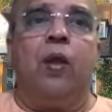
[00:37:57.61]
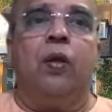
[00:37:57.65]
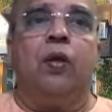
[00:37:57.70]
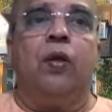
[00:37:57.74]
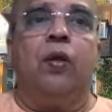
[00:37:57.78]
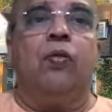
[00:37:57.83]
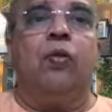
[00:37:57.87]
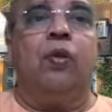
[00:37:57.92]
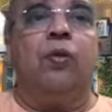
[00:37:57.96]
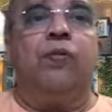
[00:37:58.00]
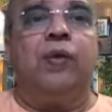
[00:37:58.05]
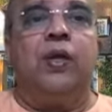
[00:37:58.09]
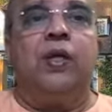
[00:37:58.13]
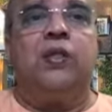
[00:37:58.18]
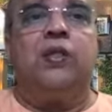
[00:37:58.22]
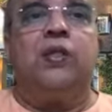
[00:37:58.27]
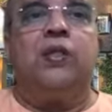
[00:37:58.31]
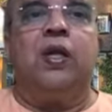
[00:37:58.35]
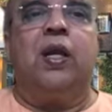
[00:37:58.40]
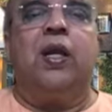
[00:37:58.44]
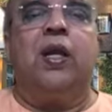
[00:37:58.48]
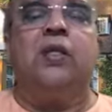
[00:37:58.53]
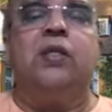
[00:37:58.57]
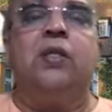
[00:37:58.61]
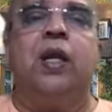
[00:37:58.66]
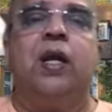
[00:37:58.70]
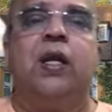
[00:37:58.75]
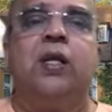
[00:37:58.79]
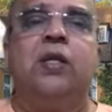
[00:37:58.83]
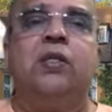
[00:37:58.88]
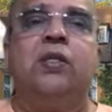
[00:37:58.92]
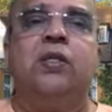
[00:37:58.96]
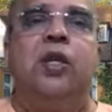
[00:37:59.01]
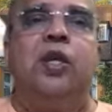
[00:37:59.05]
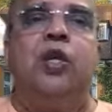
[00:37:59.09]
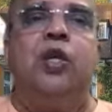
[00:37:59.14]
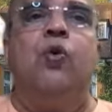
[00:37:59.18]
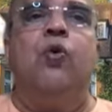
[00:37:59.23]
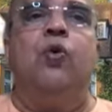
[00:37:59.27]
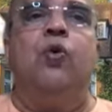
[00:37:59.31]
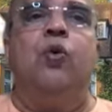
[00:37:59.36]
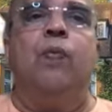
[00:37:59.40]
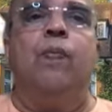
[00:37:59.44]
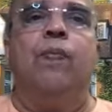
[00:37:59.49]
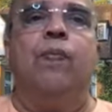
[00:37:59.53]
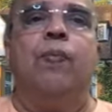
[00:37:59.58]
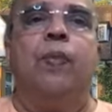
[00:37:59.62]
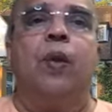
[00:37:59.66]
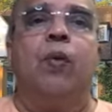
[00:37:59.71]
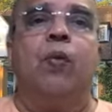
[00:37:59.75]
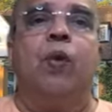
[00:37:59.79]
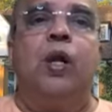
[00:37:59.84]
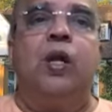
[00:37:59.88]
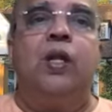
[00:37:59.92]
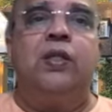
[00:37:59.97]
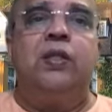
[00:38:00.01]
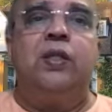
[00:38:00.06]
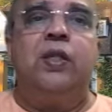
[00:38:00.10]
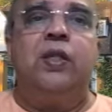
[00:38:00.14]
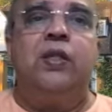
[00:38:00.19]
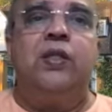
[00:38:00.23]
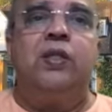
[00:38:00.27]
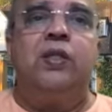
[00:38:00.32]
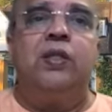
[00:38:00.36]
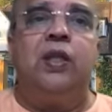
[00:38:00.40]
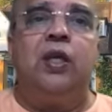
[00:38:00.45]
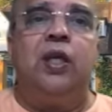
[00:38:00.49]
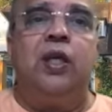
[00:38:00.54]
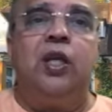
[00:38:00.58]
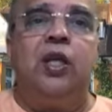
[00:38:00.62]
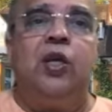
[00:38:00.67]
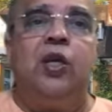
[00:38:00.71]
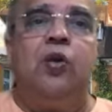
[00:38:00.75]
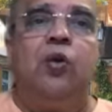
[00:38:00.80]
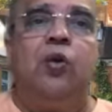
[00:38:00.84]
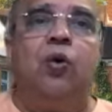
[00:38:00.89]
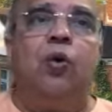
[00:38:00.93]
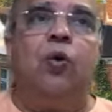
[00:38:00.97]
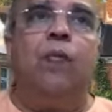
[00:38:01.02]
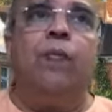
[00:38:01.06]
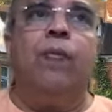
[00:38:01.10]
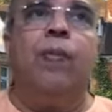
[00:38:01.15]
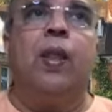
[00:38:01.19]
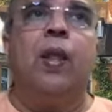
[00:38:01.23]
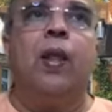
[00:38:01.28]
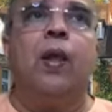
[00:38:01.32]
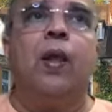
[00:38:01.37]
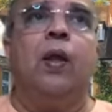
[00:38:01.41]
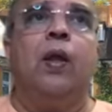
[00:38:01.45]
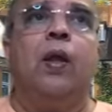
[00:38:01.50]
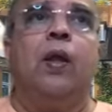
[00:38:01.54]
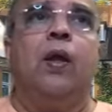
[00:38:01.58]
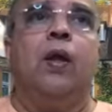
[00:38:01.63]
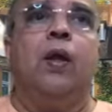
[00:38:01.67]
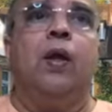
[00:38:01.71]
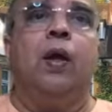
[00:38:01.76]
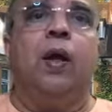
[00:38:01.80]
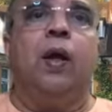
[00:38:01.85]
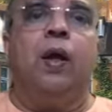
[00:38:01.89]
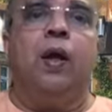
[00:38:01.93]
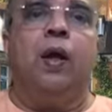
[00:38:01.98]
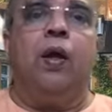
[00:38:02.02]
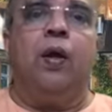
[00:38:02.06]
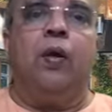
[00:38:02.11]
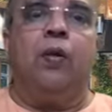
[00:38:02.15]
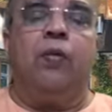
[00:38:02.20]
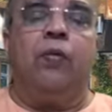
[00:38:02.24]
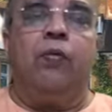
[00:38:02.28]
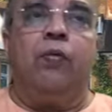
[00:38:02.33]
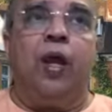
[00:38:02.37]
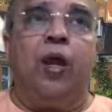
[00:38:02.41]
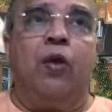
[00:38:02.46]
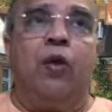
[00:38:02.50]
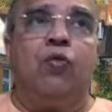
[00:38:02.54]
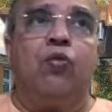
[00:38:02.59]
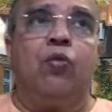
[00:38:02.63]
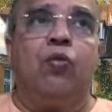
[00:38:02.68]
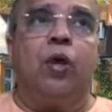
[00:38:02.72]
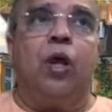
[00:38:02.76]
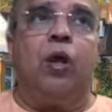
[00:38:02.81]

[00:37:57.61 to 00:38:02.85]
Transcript: Now the first klesha is ego. Now what is this ego? We have to